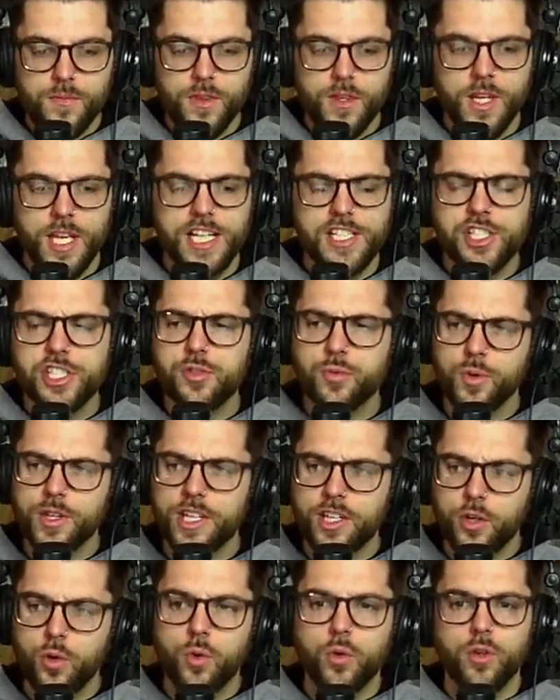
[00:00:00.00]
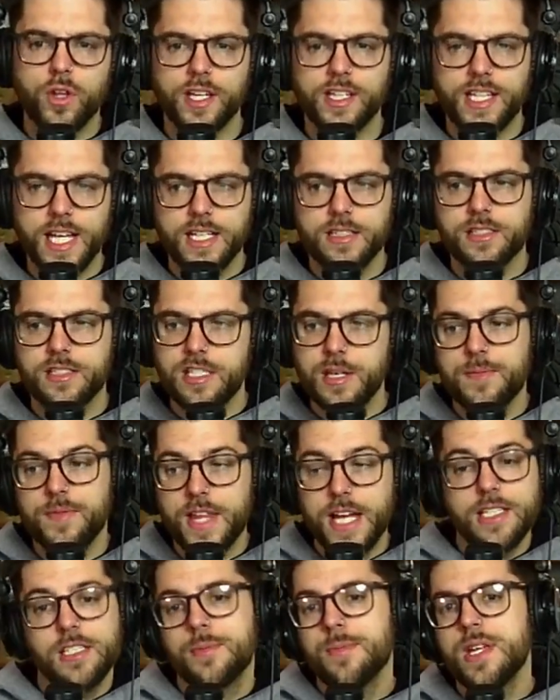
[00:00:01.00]
it's just really cool. Like that
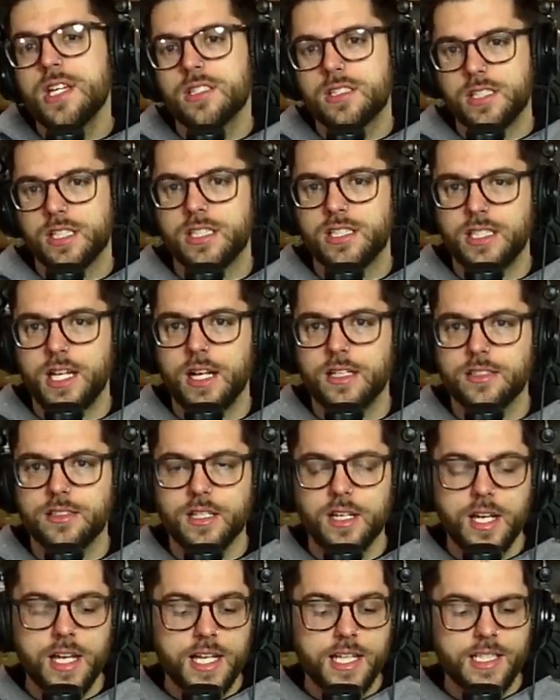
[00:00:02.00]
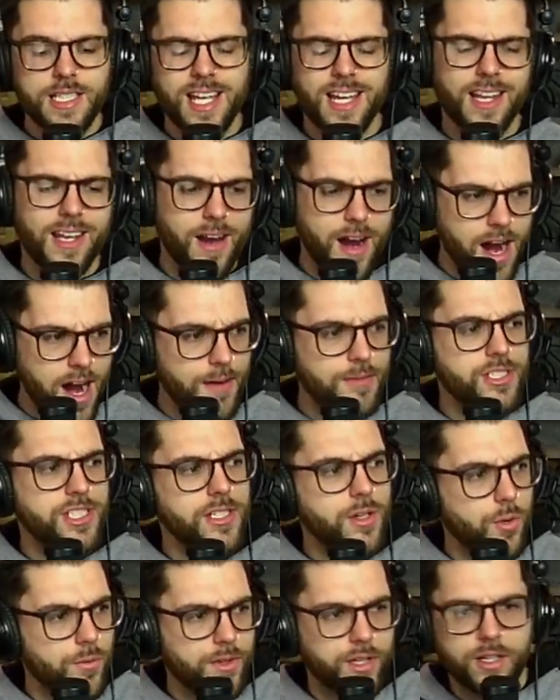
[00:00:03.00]
to me is success. Yeah, and obviously
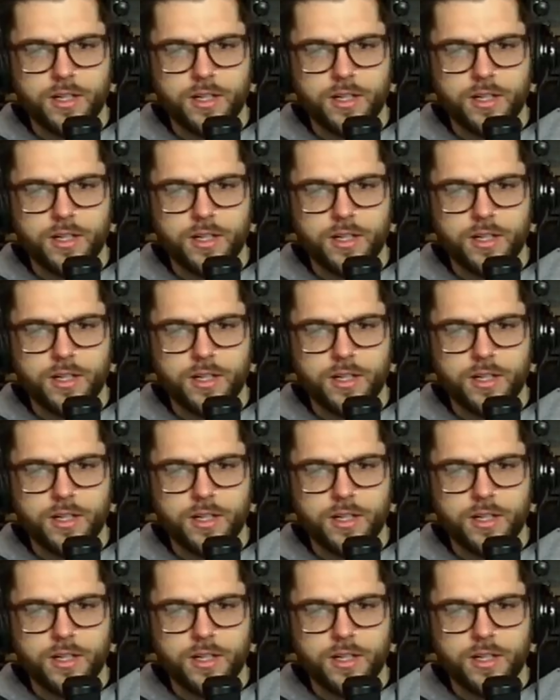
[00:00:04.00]
over the